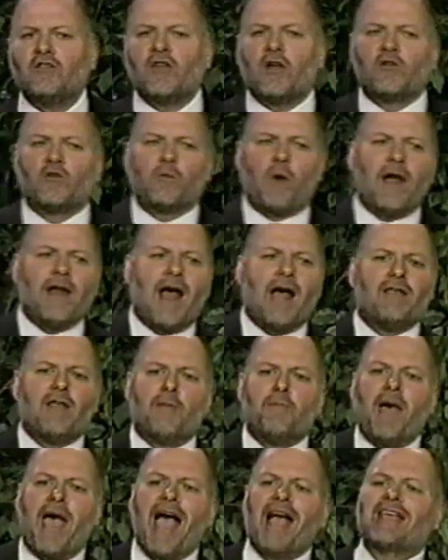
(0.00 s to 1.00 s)
he says right on
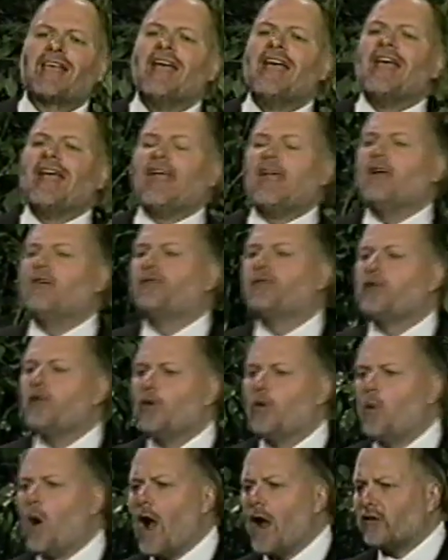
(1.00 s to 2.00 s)
the back, if
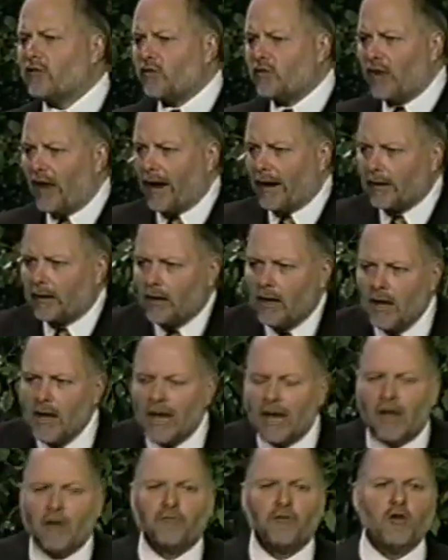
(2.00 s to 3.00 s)
you are sick,
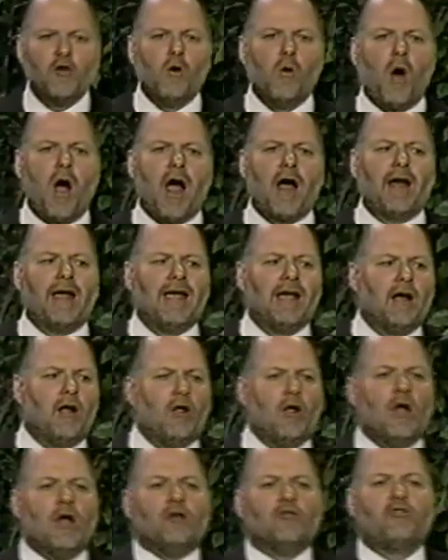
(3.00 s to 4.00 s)
if you are
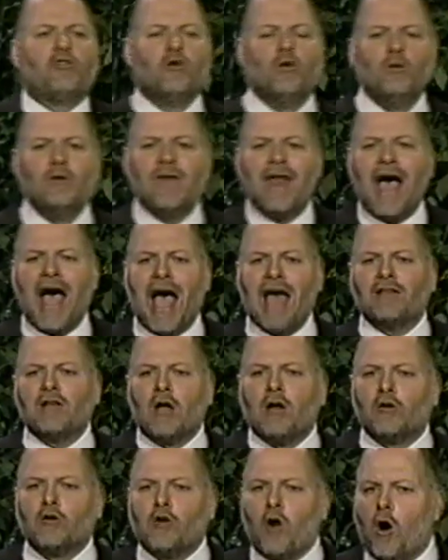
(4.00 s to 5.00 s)
ill, do
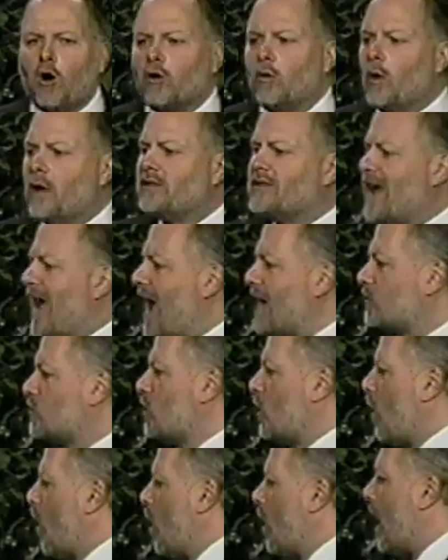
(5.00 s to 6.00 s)
not go to a
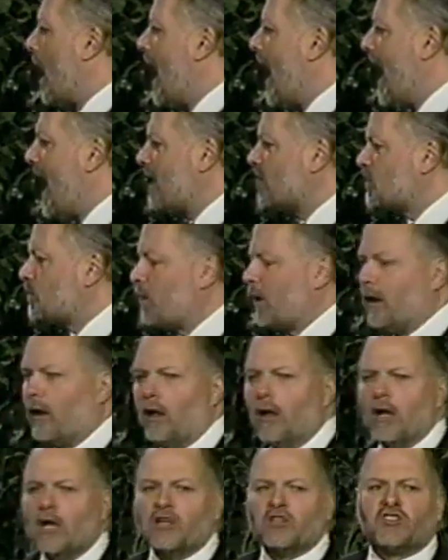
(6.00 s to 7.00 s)
doctor or a
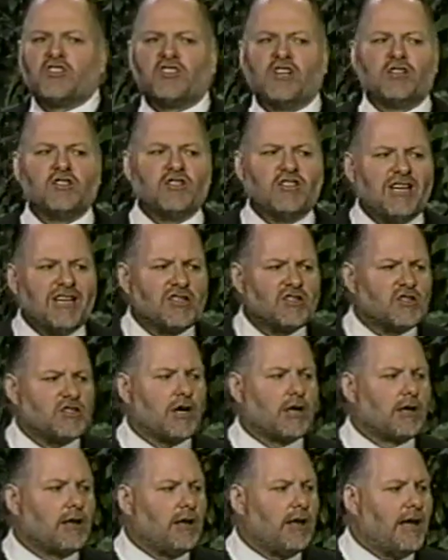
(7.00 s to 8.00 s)
hospital.
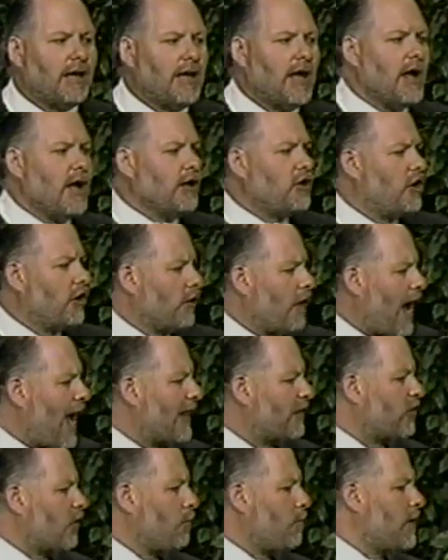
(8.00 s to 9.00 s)
Statistically, your
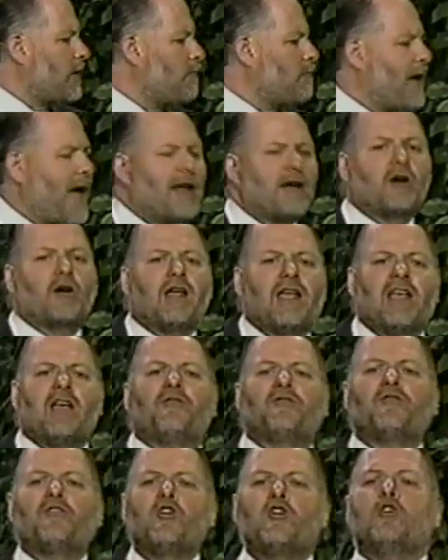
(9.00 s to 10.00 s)
odds will be better
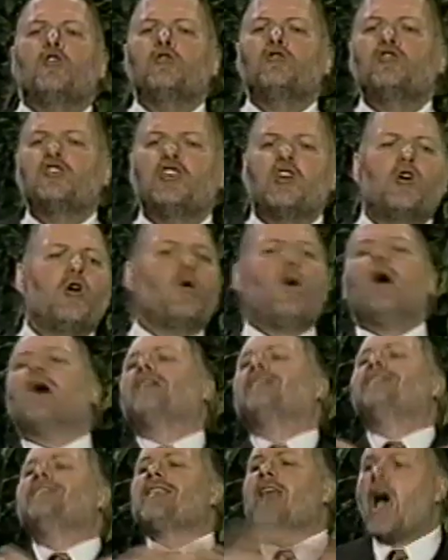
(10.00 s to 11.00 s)
if you do
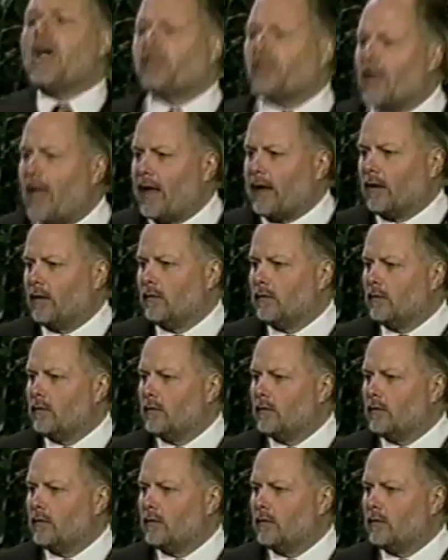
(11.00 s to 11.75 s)
nothing.